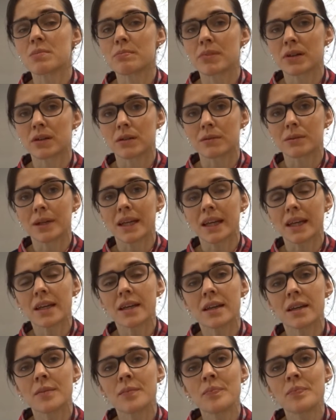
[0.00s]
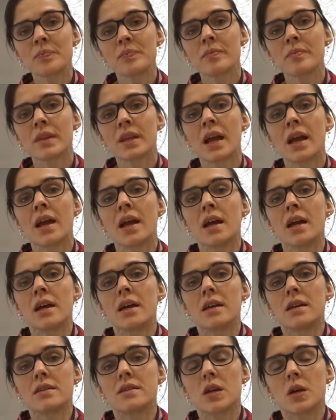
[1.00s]
per week.
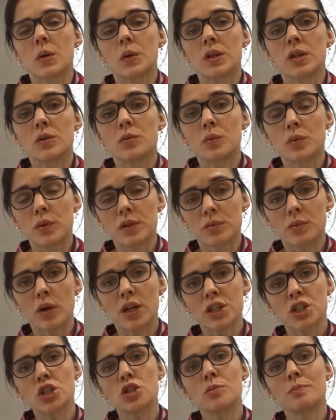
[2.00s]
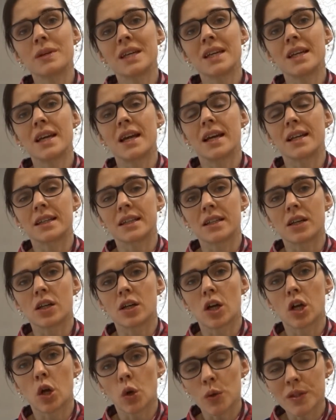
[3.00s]
So you would want to be in
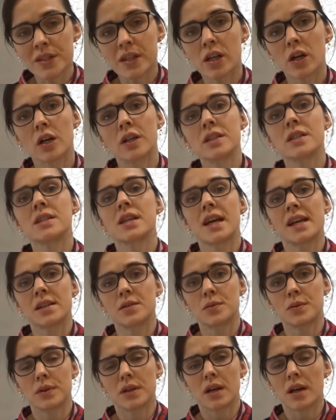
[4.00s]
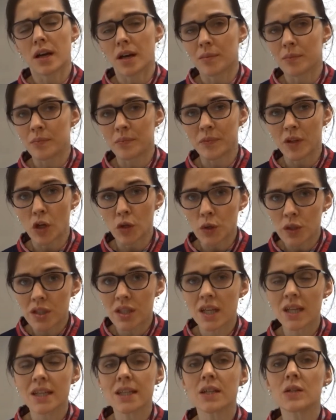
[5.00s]
close contact
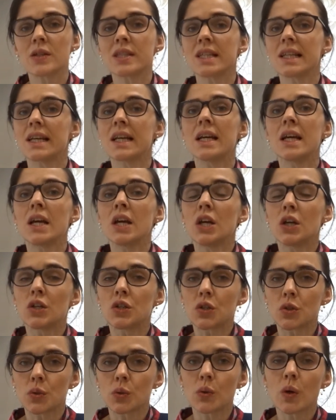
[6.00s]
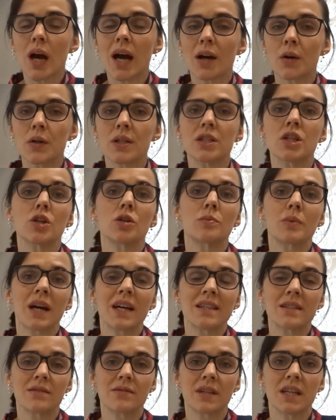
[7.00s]
continuously throughout your
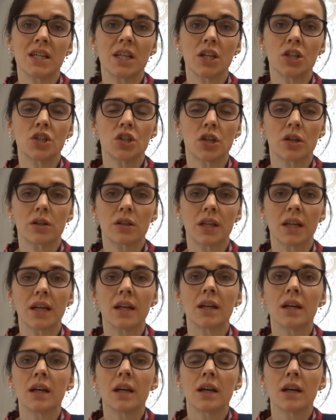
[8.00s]
breastfeeding journey